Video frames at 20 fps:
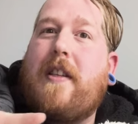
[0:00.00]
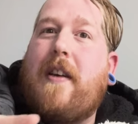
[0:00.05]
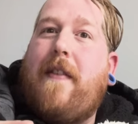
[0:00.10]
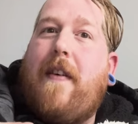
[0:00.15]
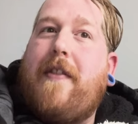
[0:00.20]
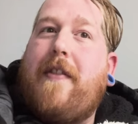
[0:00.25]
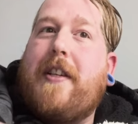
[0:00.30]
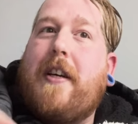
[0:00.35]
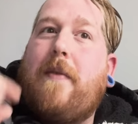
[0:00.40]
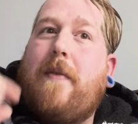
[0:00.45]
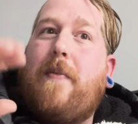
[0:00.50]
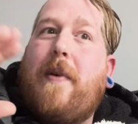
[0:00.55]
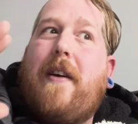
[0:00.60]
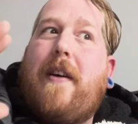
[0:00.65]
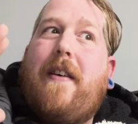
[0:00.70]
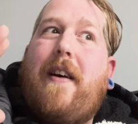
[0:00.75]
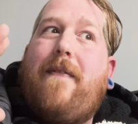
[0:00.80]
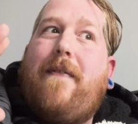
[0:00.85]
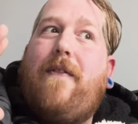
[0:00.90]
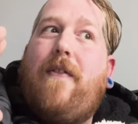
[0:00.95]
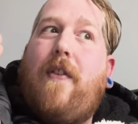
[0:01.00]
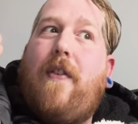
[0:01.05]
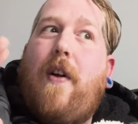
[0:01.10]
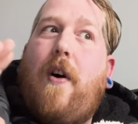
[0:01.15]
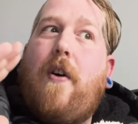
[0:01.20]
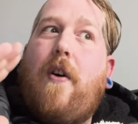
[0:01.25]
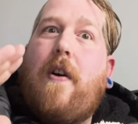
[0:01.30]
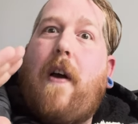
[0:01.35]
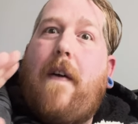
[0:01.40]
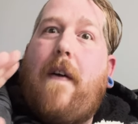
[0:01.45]
I've ever done. We're at
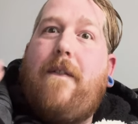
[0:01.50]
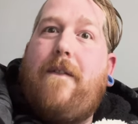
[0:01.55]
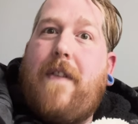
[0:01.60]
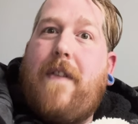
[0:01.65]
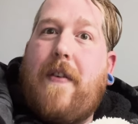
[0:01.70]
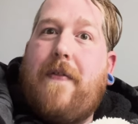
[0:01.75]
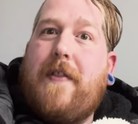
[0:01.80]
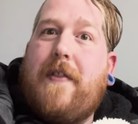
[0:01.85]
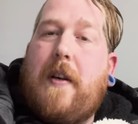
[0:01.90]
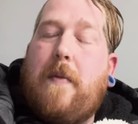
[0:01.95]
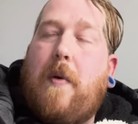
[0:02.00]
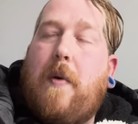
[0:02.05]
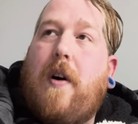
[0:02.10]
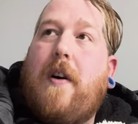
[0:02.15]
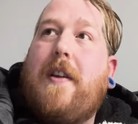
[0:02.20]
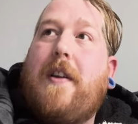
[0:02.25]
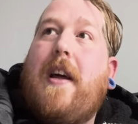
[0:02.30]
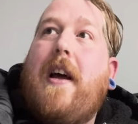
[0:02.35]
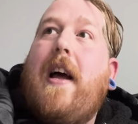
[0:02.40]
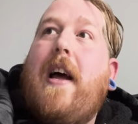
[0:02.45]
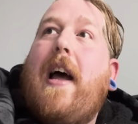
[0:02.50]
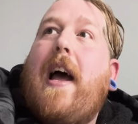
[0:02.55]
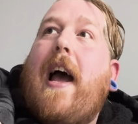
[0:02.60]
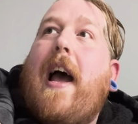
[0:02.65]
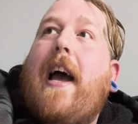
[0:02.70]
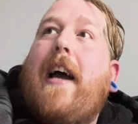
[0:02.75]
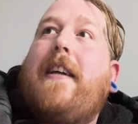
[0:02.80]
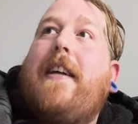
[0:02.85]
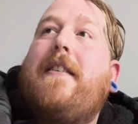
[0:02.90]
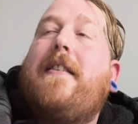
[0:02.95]
vlog 51,
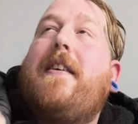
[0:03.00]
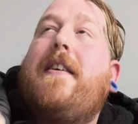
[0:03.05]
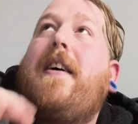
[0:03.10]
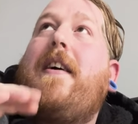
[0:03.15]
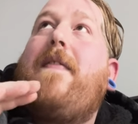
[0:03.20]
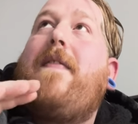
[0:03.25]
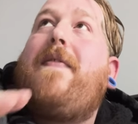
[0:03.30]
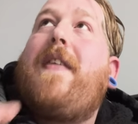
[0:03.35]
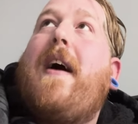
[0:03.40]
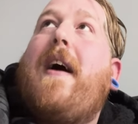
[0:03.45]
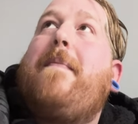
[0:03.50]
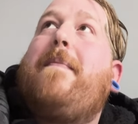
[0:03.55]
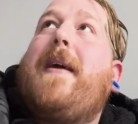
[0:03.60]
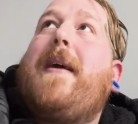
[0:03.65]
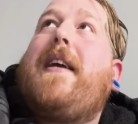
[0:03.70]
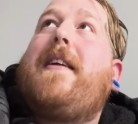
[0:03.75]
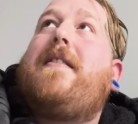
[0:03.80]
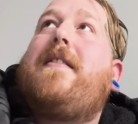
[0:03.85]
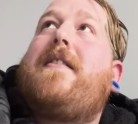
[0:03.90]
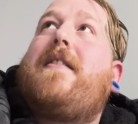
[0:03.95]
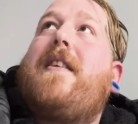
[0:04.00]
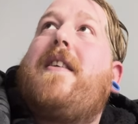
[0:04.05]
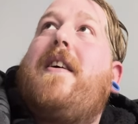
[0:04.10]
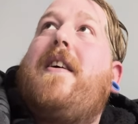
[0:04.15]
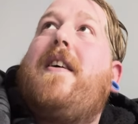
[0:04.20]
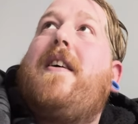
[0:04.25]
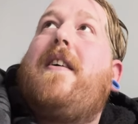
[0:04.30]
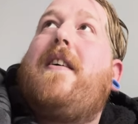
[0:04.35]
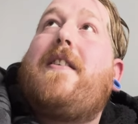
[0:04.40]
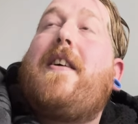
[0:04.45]
and that means
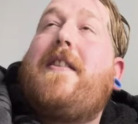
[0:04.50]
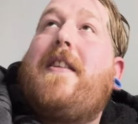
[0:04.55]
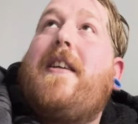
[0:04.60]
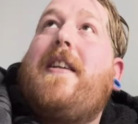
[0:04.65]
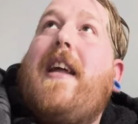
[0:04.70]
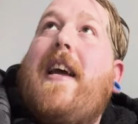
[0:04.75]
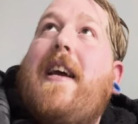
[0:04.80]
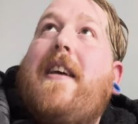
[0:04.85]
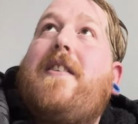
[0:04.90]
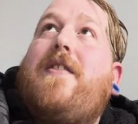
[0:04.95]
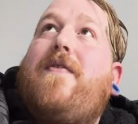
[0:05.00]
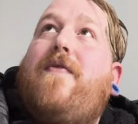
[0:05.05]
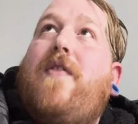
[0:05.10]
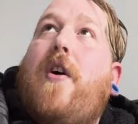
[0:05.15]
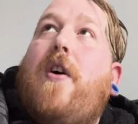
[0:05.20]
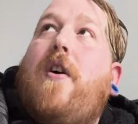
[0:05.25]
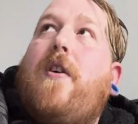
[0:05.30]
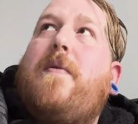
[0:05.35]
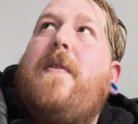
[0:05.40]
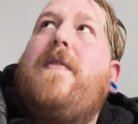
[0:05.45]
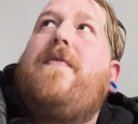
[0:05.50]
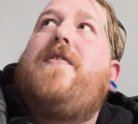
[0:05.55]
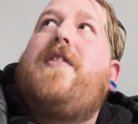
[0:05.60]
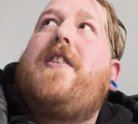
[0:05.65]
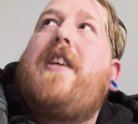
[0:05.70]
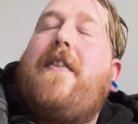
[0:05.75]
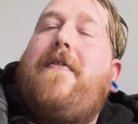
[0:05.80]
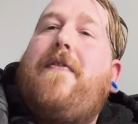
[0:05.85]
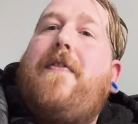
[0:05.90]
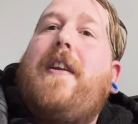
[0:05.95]
that the next vlog, we've
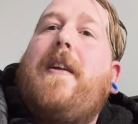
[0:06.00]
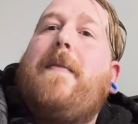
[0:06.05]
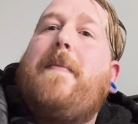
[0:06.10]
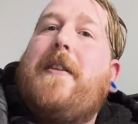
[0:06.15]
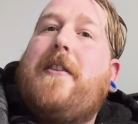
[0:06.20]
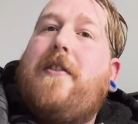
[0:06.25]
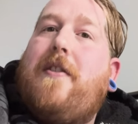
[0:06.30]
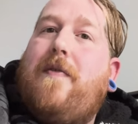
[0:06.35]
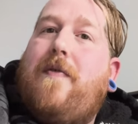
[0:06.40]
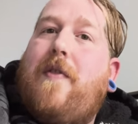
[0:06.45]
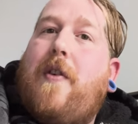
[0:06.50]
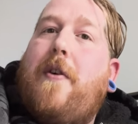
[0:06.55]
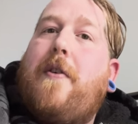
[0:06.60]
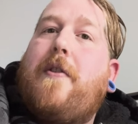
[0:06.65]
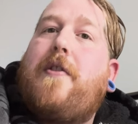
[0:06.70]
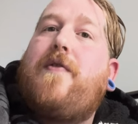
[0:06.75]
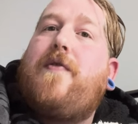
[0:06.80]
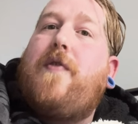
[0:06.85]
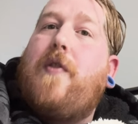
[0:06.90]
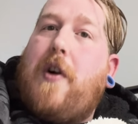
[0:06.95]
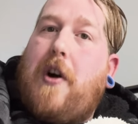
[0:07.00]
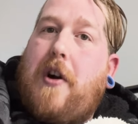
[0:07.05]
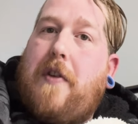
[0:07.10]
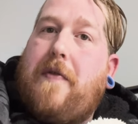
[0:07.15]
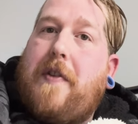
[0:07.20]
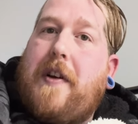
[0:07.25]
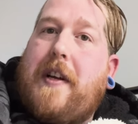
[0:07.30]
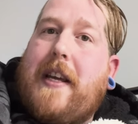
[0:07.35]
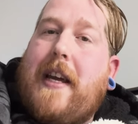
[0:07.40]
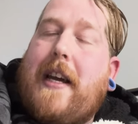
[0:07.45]
definitely been doing vlogs for
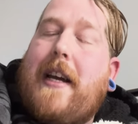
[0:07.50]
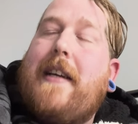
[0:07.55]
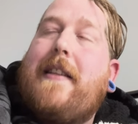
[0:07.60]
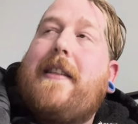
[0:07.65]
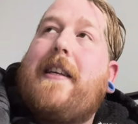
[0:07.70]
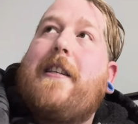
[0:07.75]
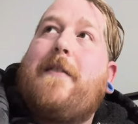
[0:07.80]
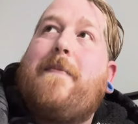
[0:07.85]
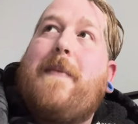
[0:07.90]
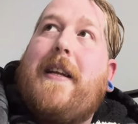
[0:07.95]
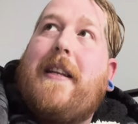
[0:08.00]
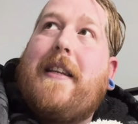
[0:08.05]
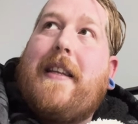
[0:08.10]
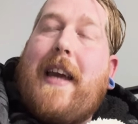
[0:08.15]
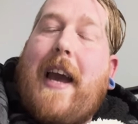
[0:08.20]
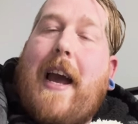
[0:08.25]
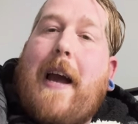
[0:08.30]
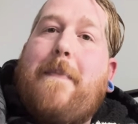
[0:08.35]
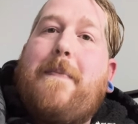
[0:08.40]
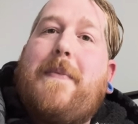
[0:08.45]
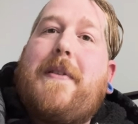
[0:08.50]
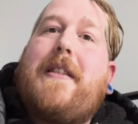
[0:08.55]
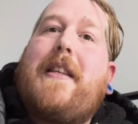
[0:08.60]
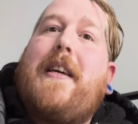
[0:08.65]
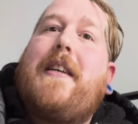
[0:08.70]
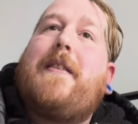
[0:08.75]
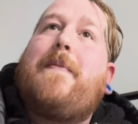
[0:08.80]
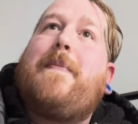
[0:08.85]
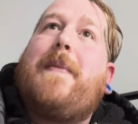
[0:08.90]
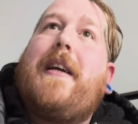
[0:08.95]
over a year. There's been gaps,
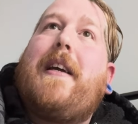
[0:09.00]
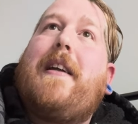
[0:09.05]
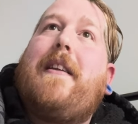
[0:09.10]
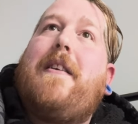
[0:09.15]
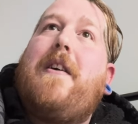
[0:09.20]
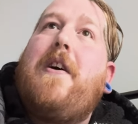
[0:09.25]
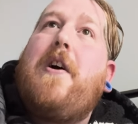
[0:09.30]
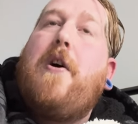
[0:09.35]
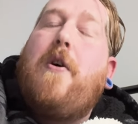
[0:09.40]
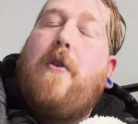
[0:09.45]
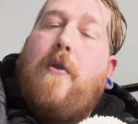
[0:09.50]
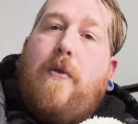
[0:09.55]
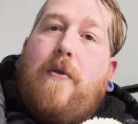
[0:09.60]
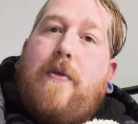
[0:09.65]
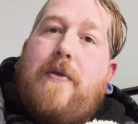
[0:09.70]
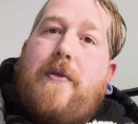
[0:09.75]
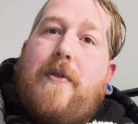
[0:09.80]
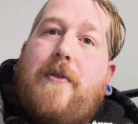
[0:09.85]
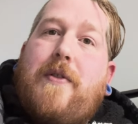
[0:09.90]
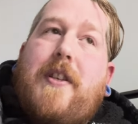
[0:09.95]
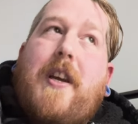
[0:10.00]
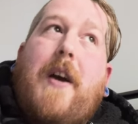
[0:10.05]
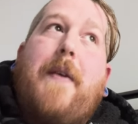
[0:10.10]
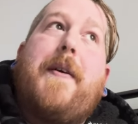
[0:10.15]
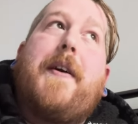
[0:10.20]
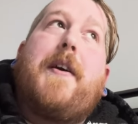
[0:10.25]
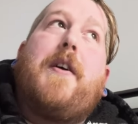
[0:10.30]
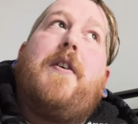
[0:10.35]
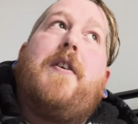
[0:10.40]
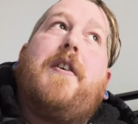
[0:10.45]
there's been all sorts
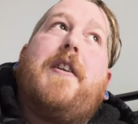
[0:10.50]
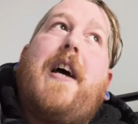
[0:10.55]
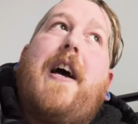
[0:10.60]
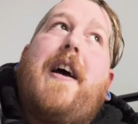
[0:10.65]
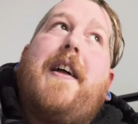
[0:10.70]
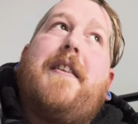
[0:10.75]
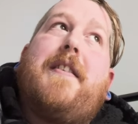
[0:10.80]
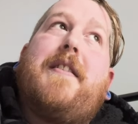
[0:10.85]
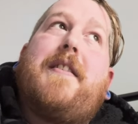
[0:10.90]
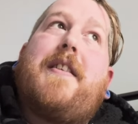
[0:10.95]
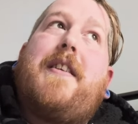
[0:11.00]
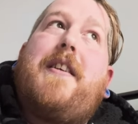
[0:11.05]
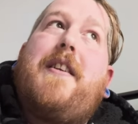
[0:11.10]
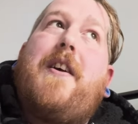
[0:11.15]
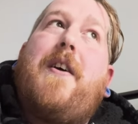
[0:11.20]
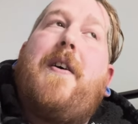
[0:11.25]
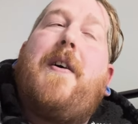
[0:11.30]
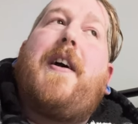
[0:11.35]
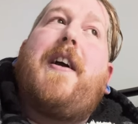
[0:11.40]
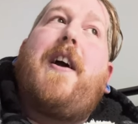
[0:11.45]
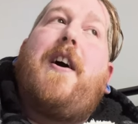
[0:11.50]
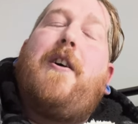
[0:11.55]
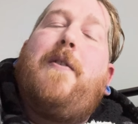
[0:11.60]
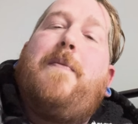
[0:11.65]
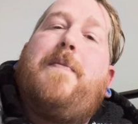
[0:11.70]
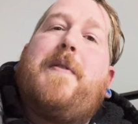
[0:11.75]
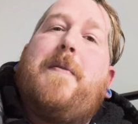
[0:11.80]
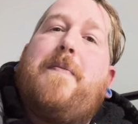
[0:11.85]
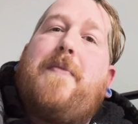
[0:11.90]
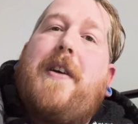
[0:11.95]
going on, and you know, I
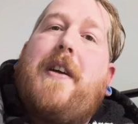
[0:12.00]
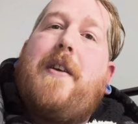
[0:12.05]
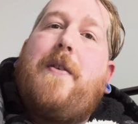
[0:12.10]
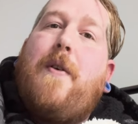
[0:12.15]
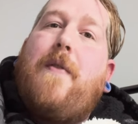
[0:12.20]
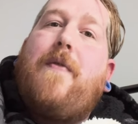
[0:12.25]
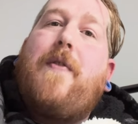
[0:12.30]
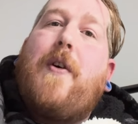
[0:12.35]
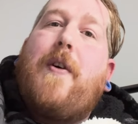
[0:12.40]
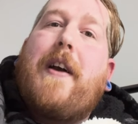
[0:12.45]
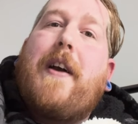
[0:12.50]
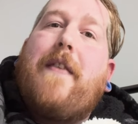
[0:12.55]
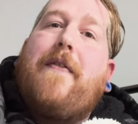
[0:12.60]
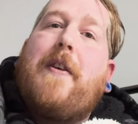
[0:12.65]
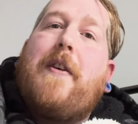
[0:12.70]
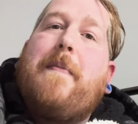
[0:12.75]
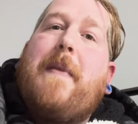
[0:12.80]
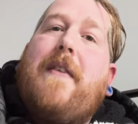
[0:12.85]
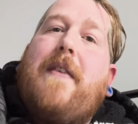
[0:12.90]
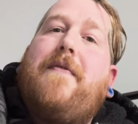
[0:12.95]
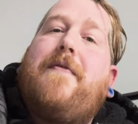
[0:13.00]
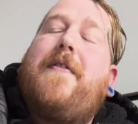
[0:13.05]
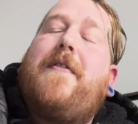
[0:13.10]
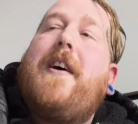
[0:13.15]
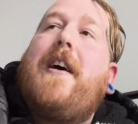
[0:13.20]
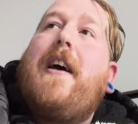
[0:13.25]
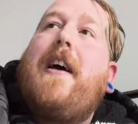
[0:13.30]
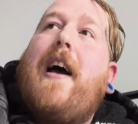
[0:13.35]
hope to bring you a vlog every month.